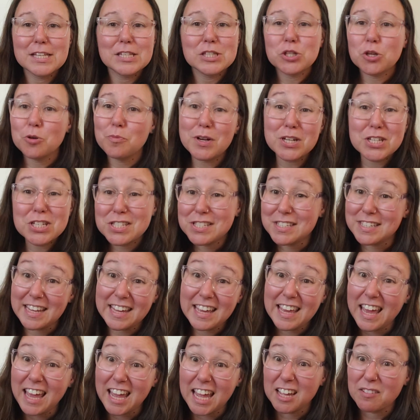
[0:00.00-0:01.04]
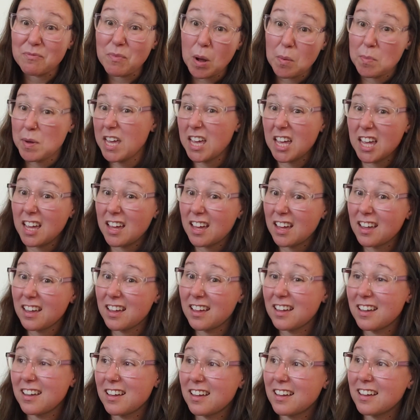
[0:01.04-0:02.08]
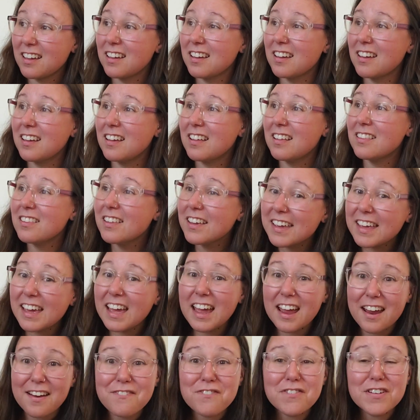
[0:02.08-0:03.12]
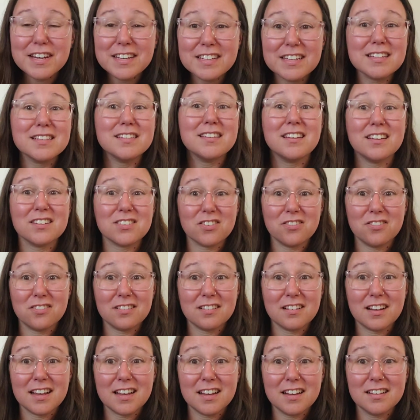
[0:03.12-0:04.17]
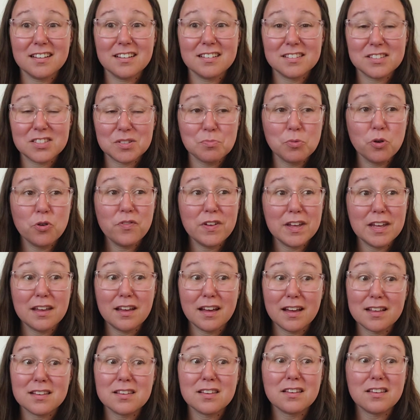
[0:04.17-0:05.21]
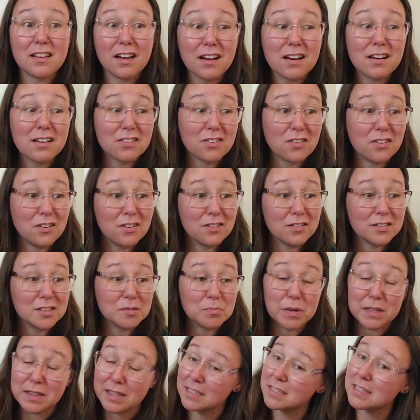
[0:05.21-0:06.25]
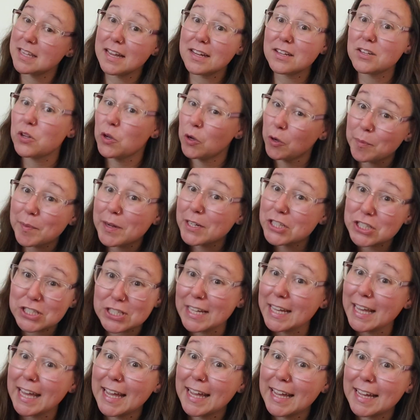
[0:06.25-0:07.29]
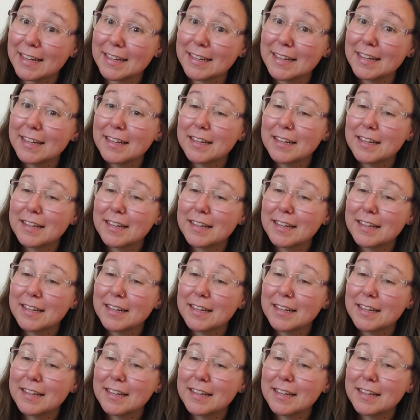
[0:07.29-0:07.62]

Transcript: Too much singing, mommy. Like every Disney song has movie has a ton of songs, but this had too much singing.